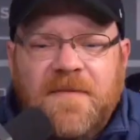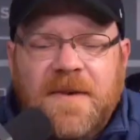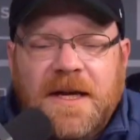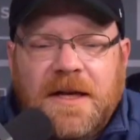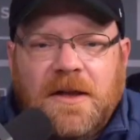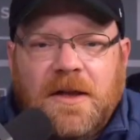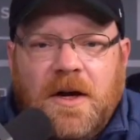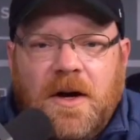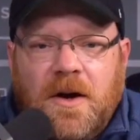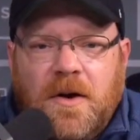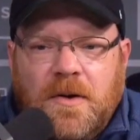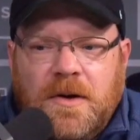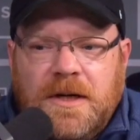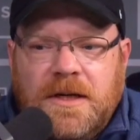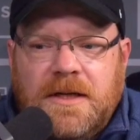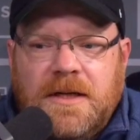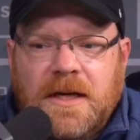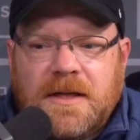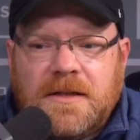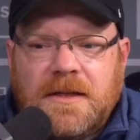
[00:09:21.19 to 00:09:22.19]
me
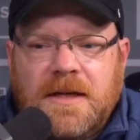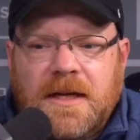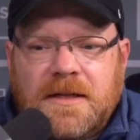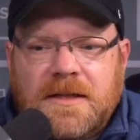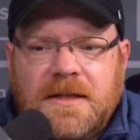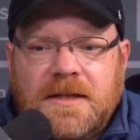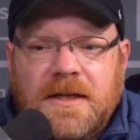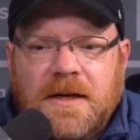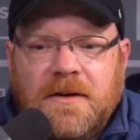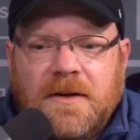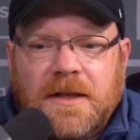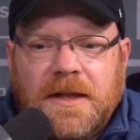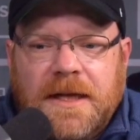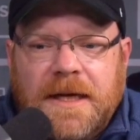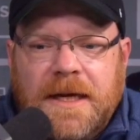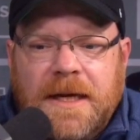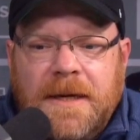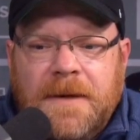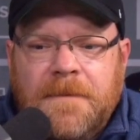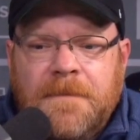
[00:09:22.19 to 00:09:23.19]
alone doesn't
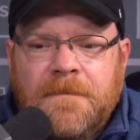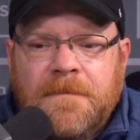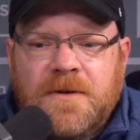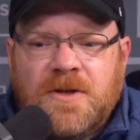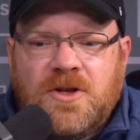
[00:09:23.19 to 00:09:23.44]
necessarily